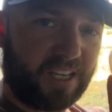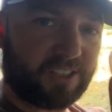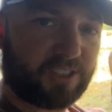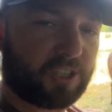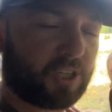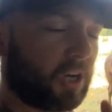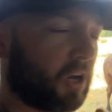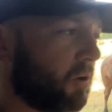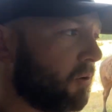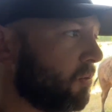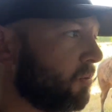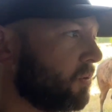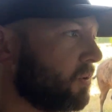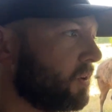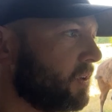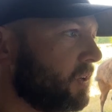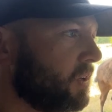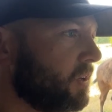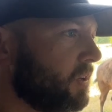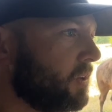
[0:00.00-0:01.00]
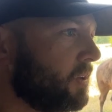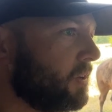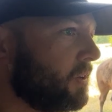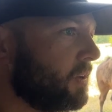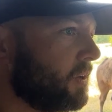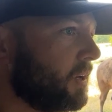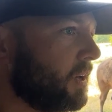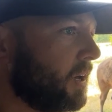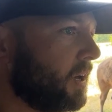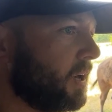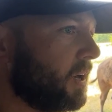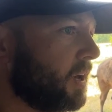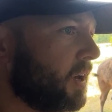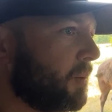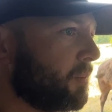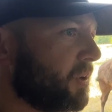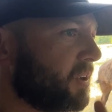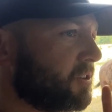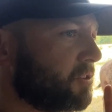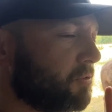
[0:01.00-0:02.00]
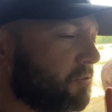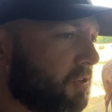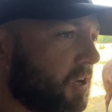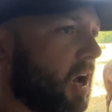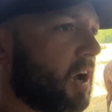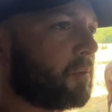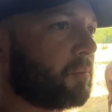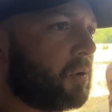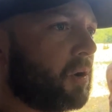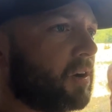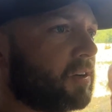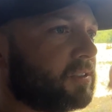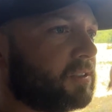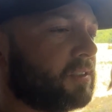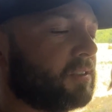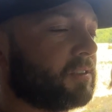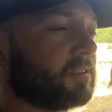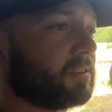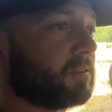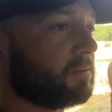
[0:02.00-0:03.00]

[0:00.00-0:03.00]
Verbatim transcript: Joe um, to Doc Parsons.